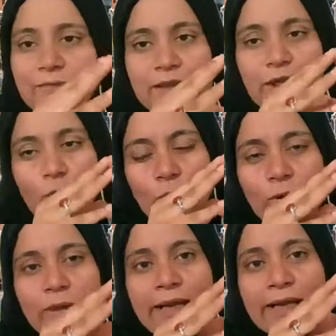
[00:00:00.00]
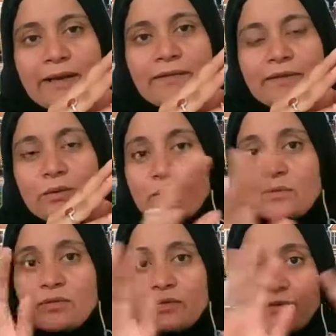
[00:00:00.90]
They all have their
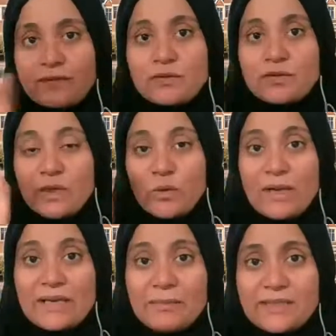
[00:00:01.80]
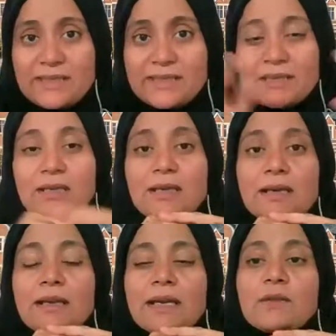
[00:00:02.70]
own different requirements.
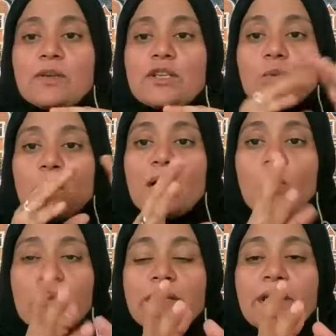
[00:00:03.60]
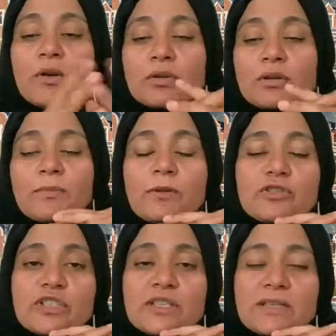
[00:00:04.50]
And when you are working on a
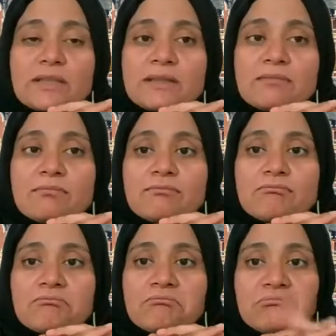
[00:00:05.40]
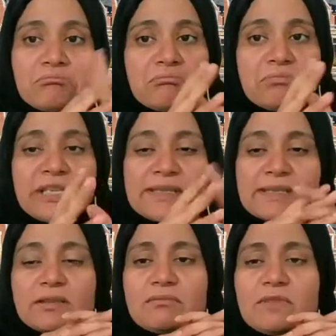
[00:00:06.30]
project in
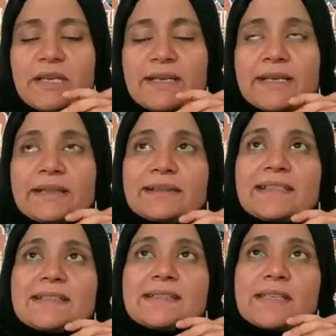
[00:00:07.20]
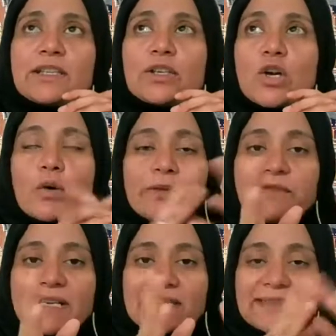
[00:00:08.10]
medicine and health, let's say the COVID
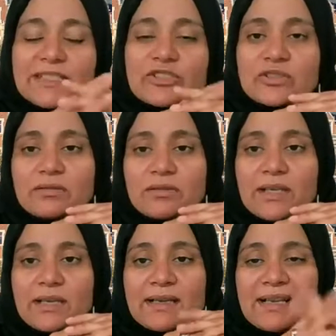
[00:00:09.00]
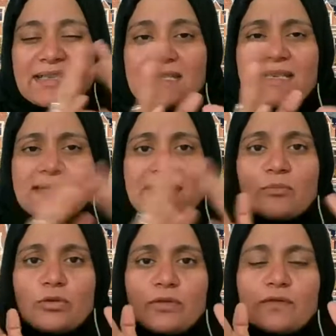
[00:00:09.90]
vaccination, okay, classic
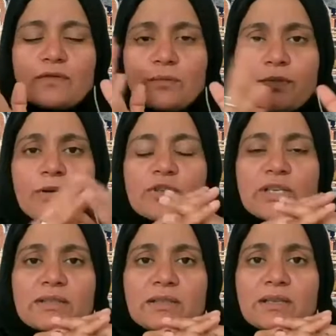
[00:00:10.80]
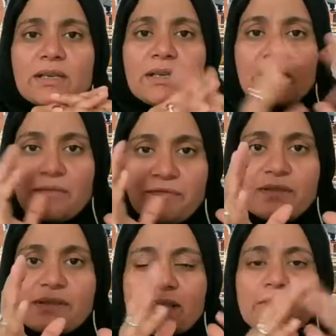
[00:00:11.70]
example of a project. The
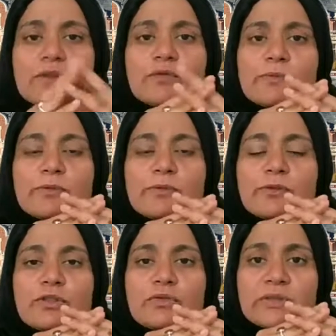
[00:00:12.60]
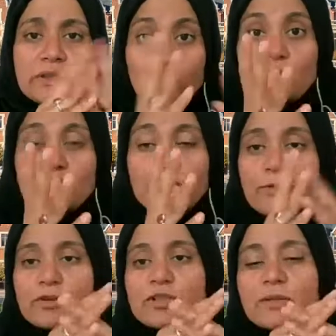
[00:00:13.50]
first time it was produced, it was a
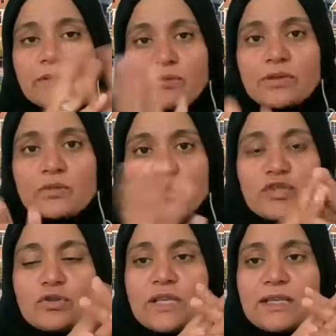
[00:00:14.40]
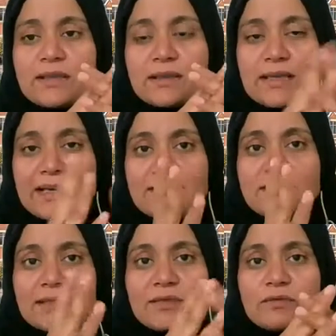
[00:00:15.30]
project because it was unique. It had a
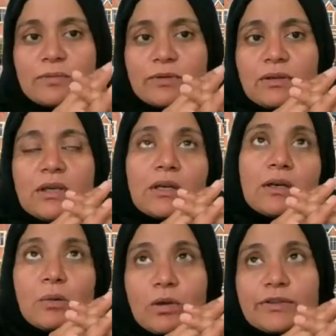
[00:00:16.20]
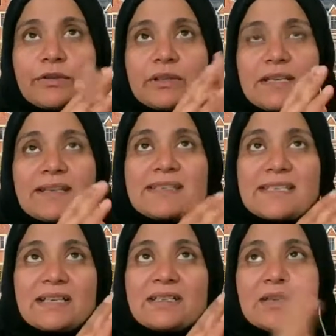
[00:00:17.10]
deliverable. Although it had a
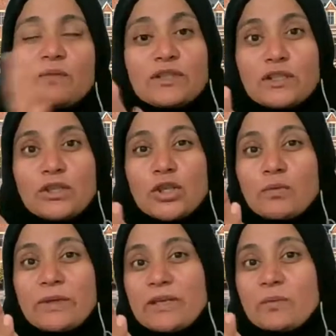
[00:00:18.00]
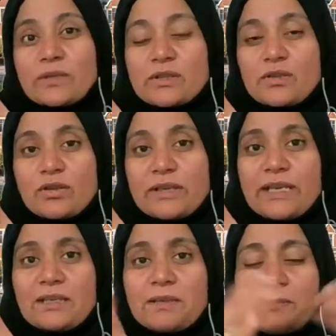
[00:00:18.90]
start date, we didn't know when it was going to
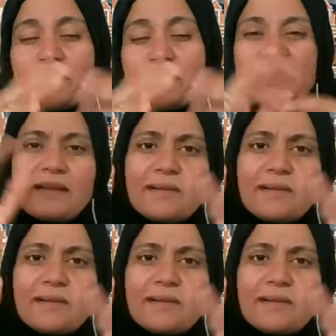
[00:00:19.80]
end, but